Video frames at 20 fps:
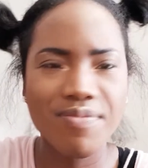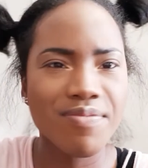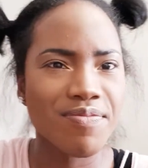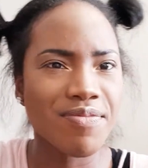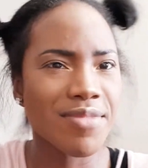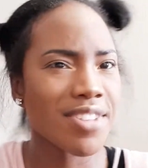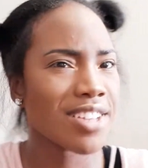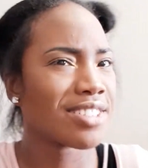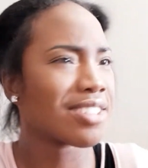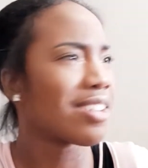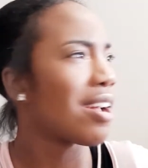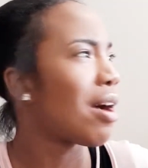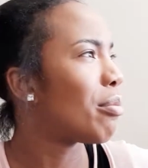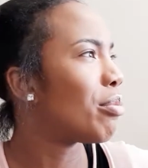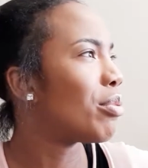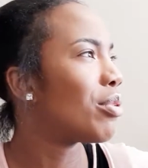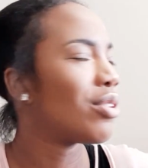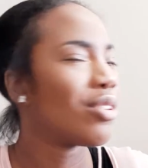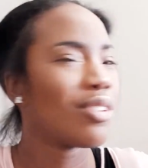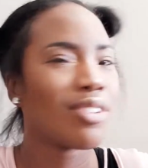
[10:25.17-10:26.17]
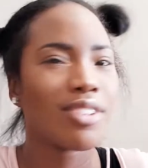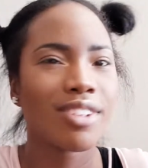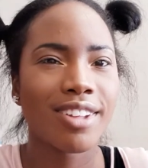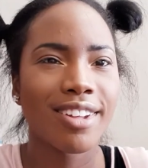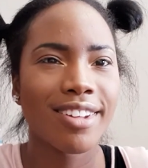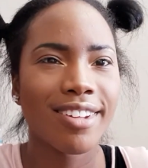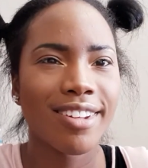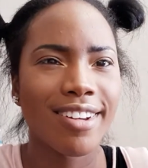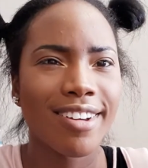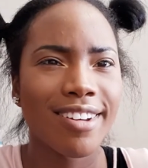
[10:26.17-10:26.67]
this couple,
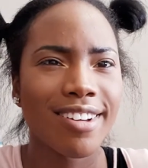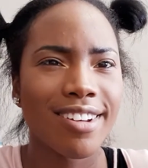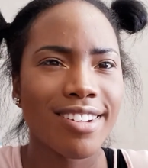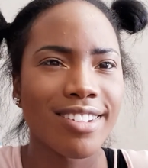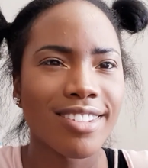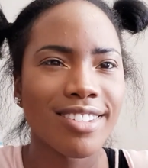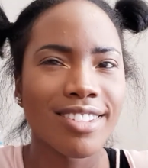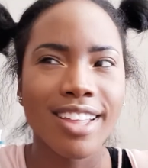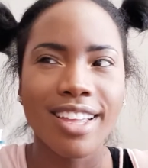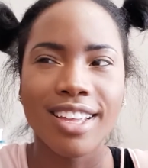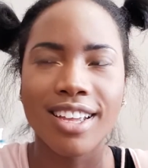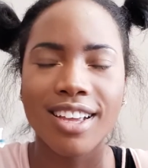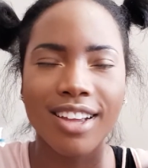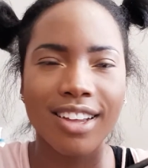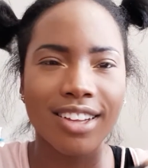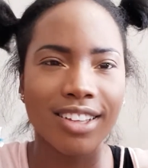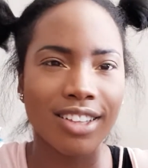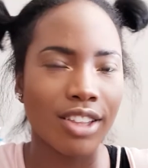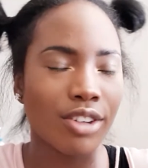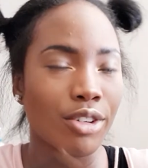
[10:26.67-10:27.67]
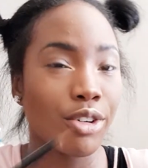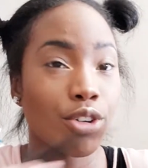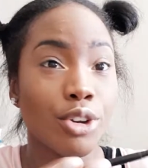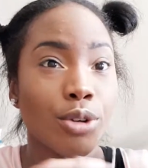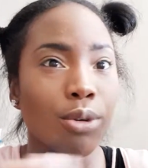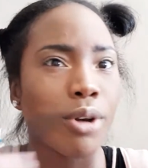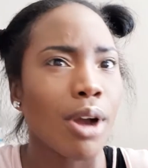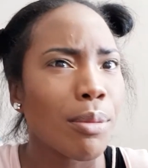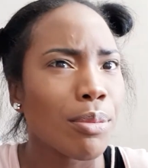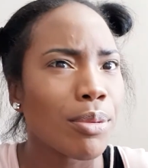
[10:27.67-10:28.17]
like, they're a new
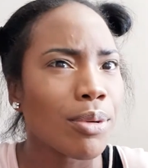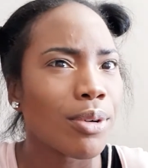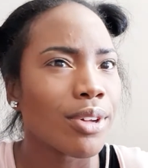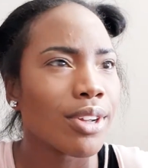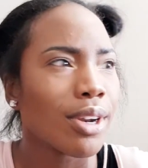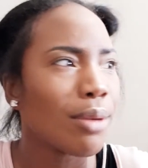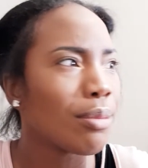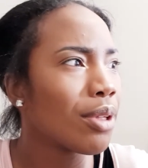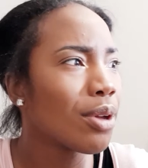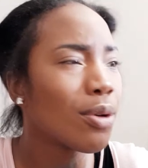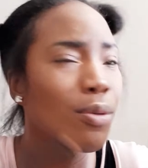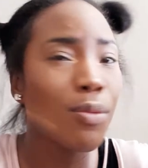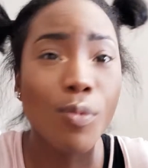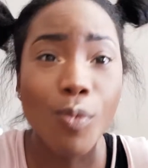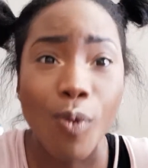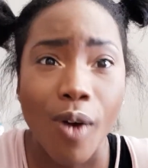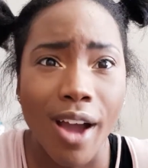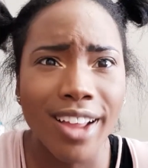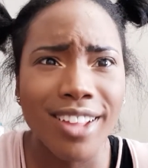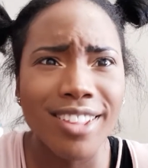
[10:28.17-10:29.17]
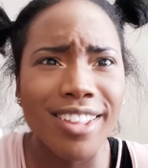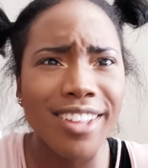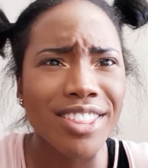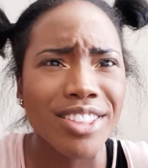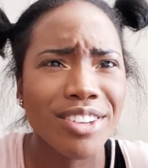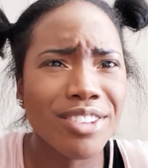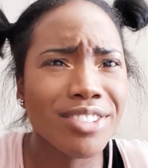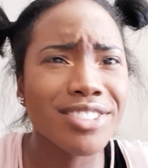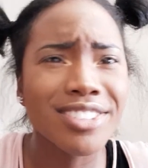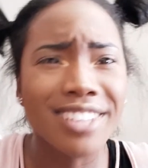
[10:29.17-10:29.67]
couple, and I'm like, what? Like,
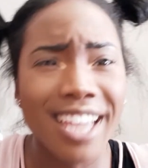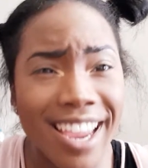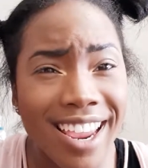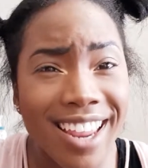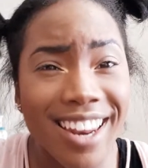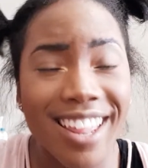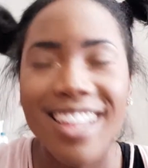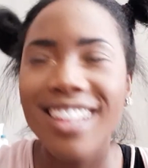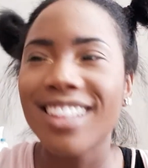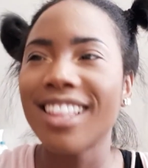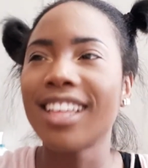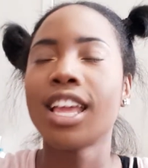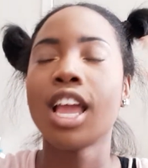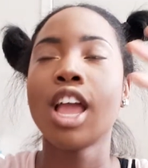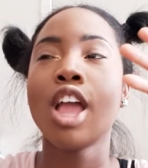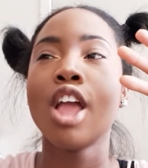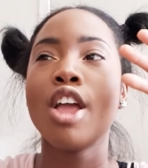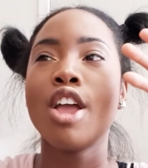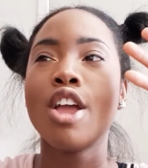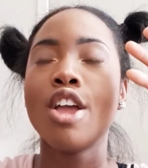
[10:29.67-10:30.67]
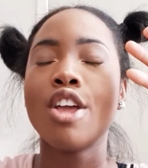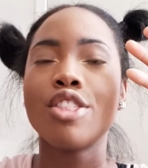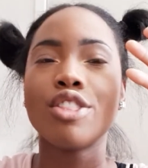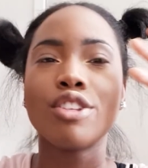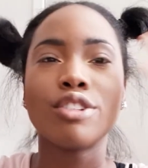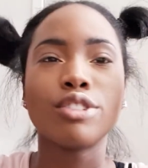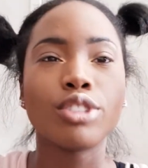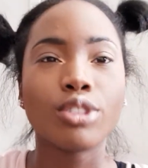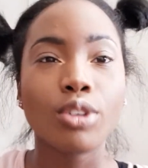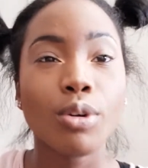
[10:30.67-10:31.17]
they're dating? Like,
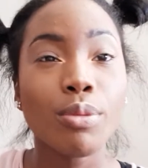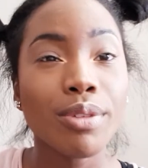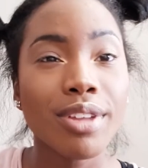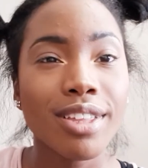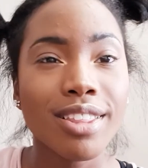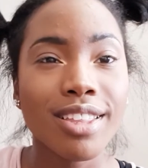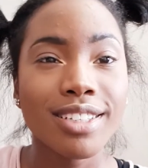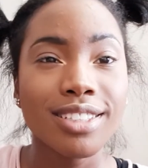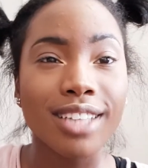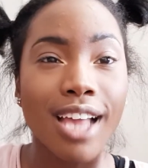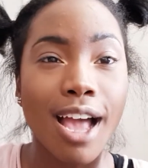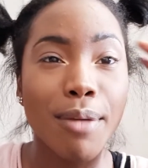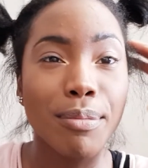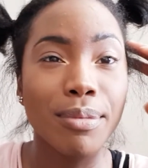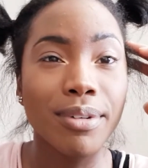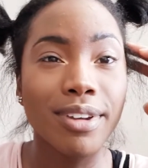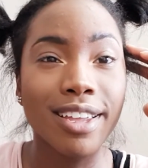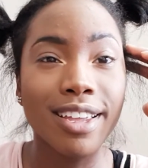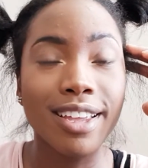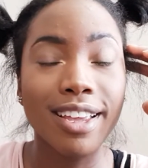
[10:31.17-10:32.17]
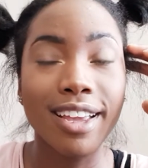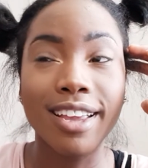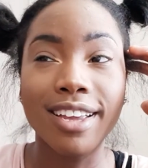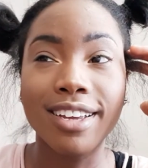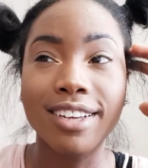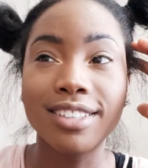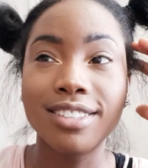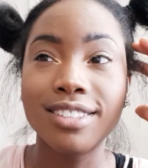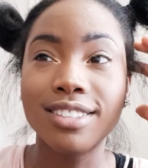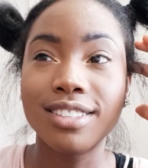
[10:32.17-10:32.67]
there's so many things happening,
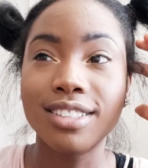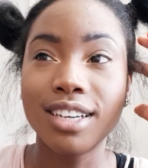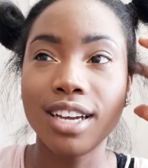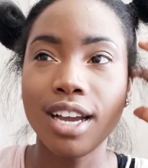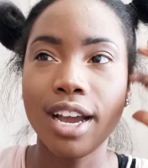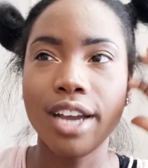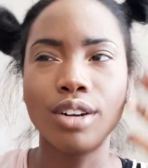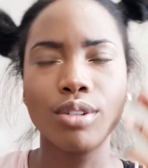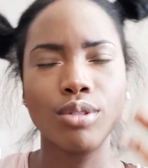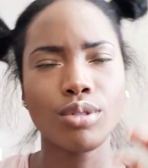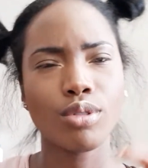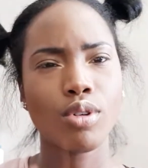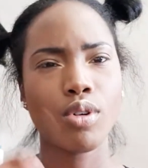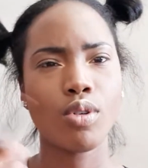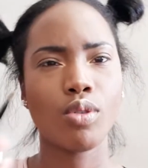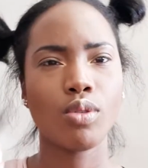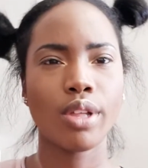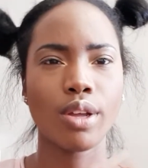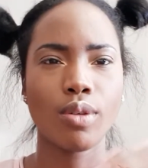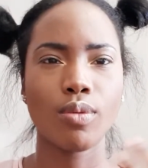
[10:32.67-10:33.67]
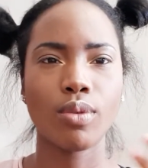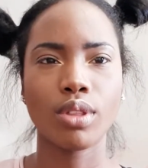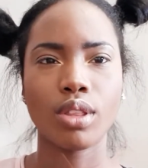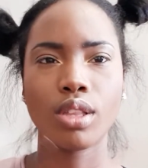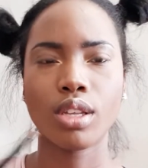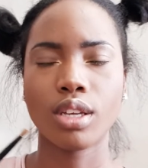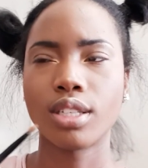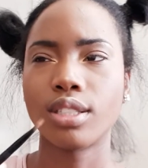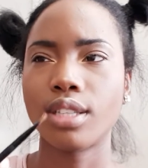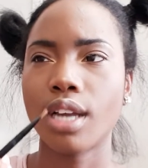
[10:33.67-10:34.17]
and I don't know, like, what the
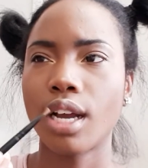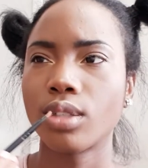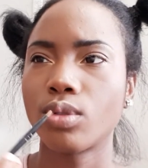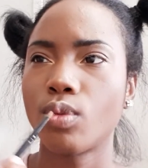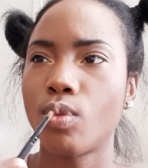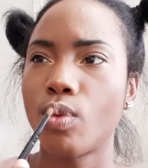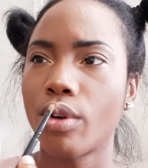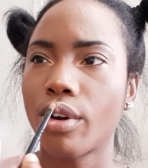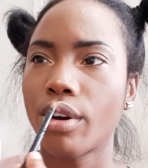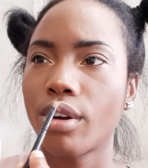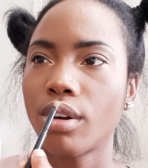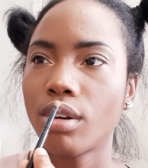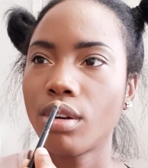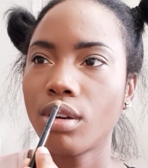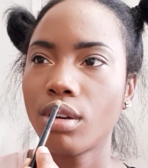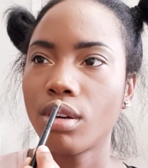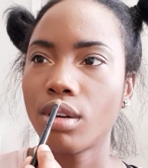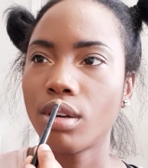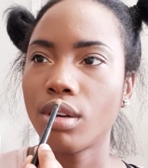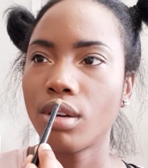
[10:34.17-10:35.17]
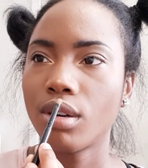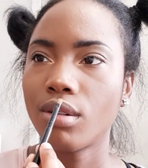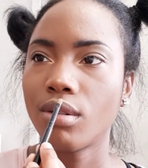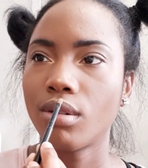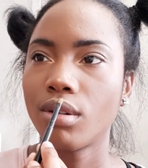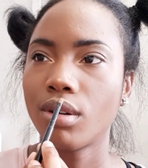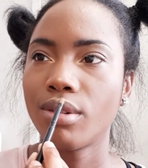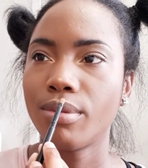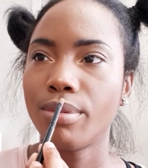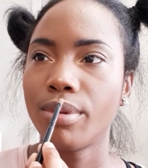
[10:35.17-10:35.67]
exact word
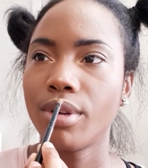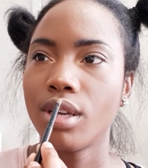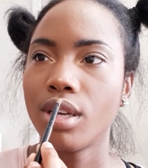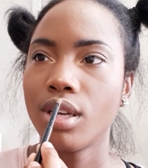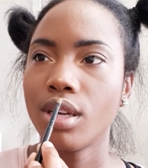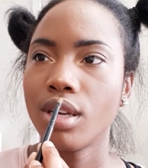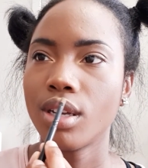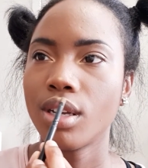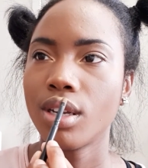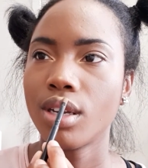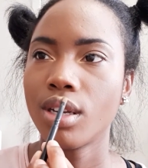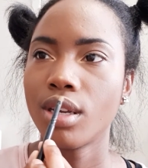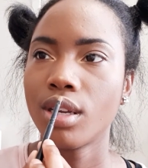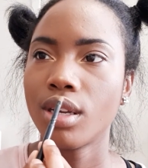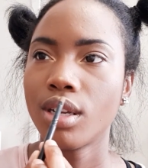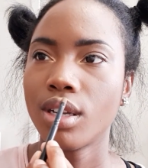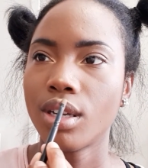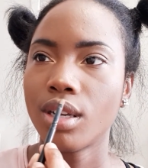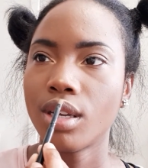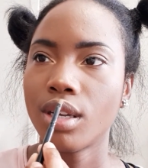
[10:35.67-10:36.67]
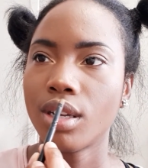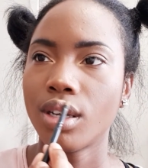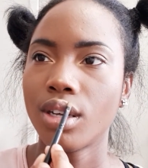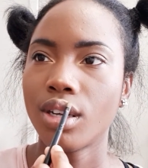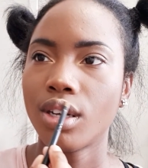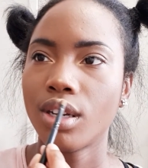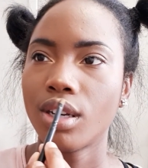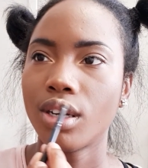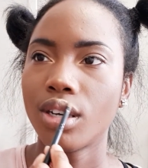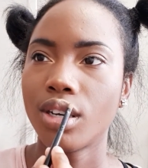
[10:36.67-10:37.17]
would be,
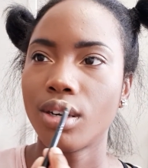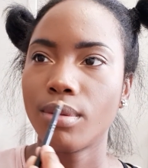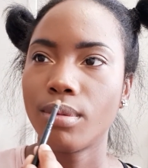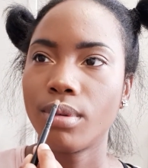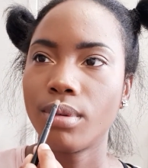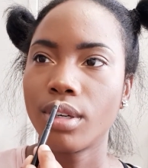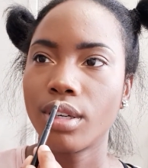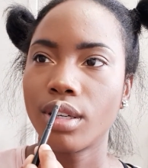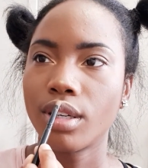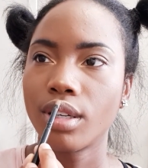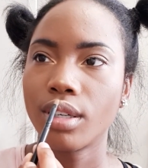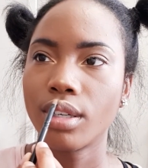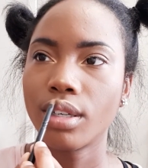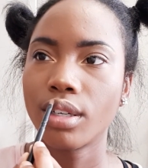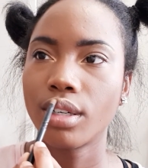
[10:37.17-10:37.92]
but